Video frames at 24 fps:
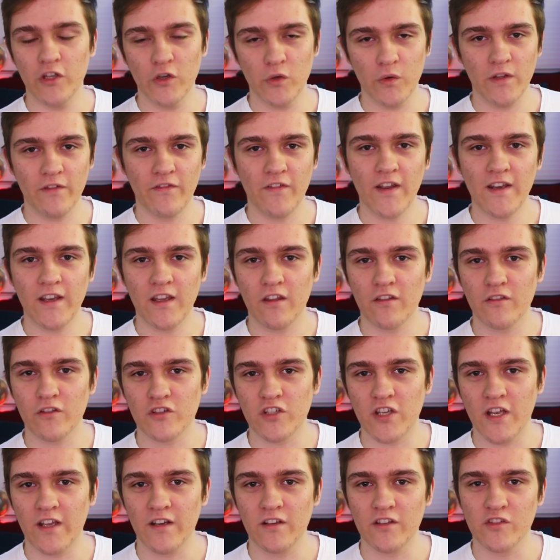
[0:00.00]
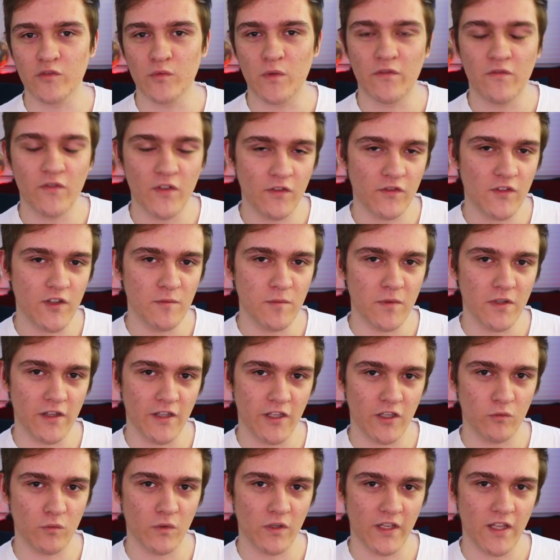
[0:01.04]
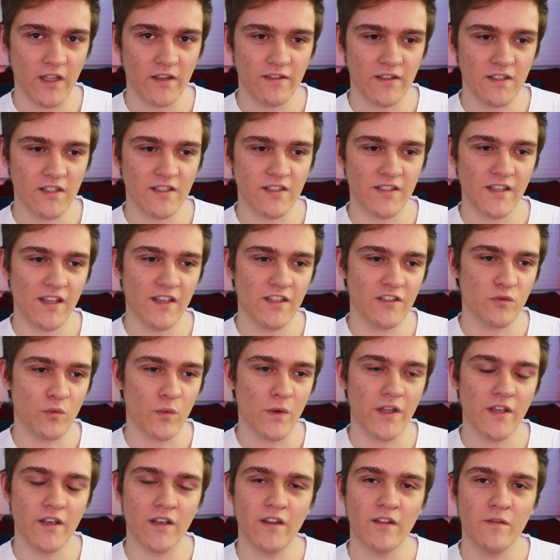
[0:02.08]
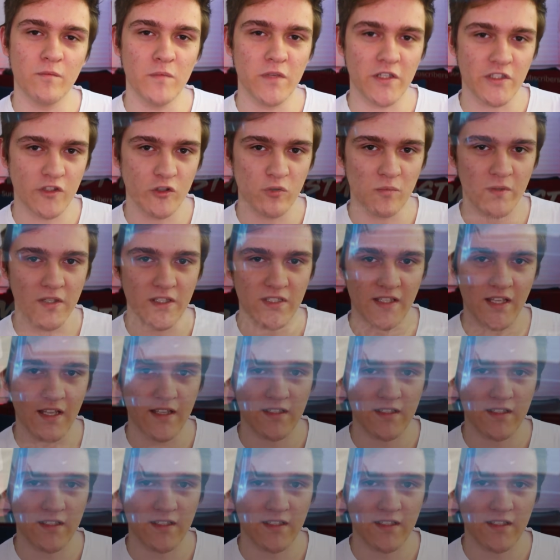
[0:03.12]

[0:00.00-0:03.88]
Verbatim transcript: know if any other channels with 50 million will get these is when Mr. Beast